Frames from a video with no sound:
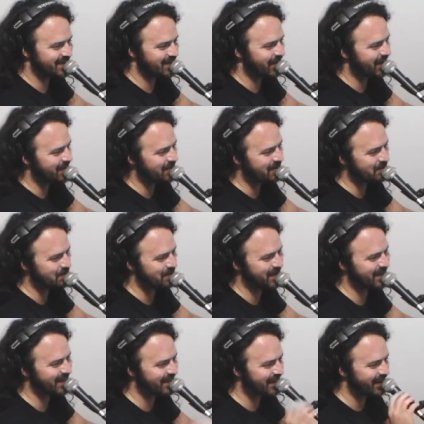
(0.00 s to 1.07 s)
no, I don't want to
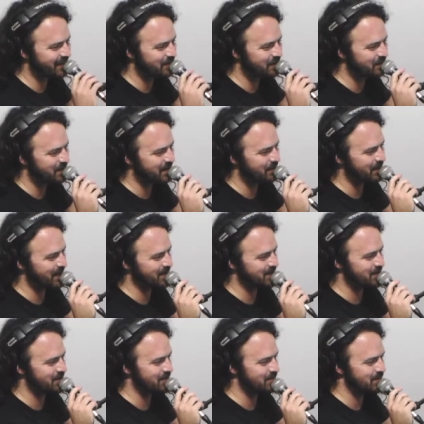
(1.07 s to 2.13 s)
play. I don't want to play
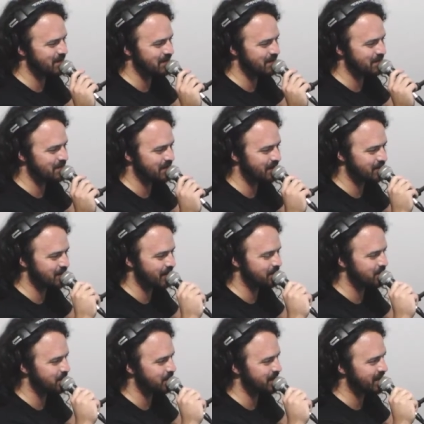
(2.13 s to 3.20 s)
Imagine No Mel Gibson. I've
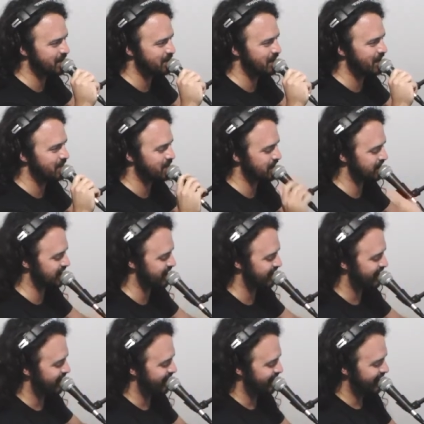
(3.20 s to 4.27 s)
dropped too many on bombs already.
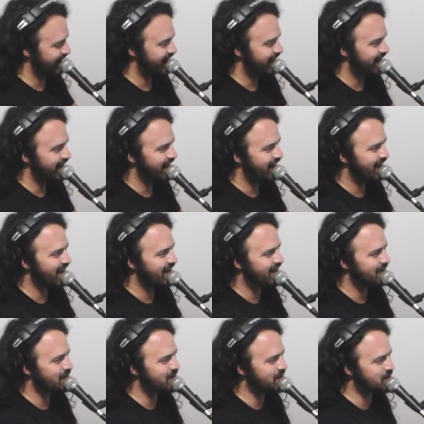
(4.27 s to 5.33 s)

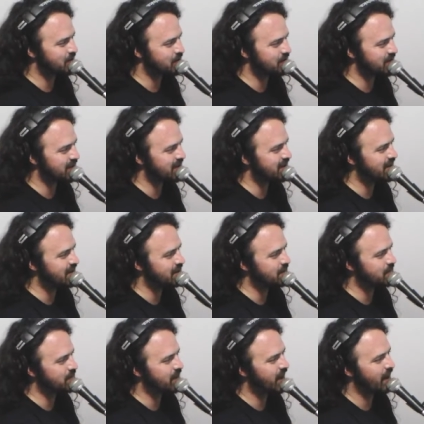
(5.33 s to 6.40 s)
Uh, a
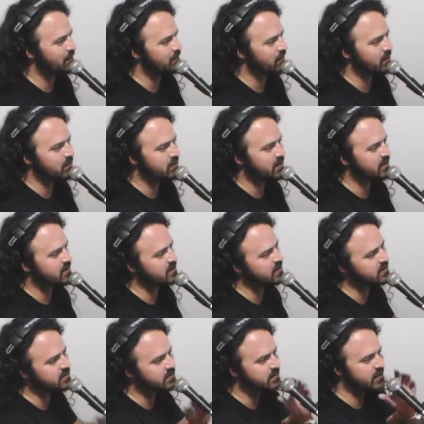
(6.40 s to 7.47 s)
dream got broken.
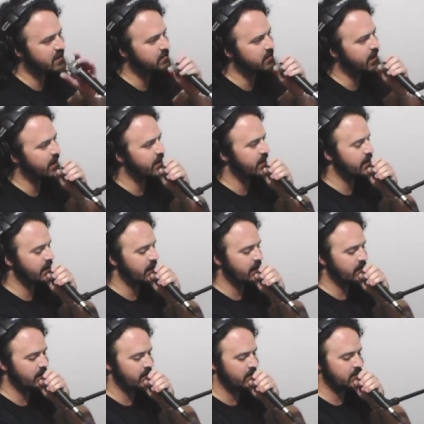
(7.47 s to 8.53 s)
It seemed like
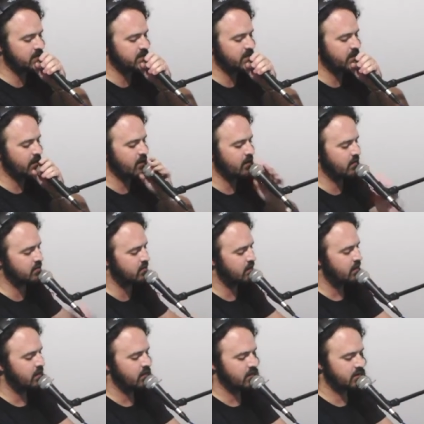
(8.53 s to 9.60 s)
I was lost.
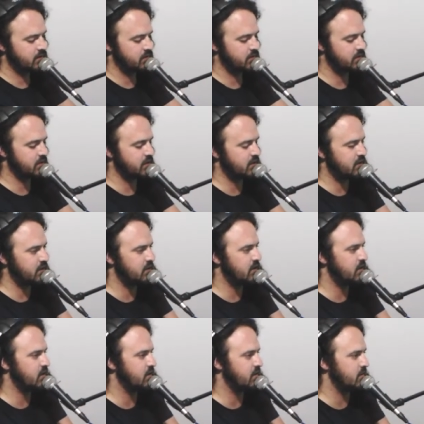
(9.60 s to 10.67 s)
A
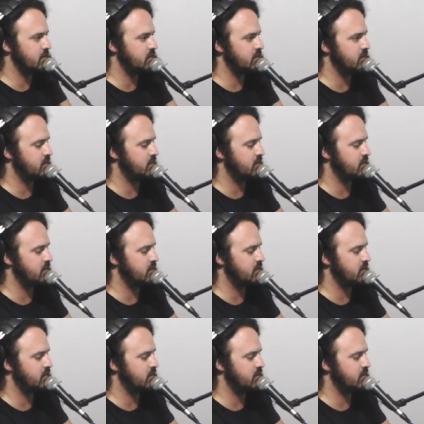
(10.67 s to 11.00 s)
dream.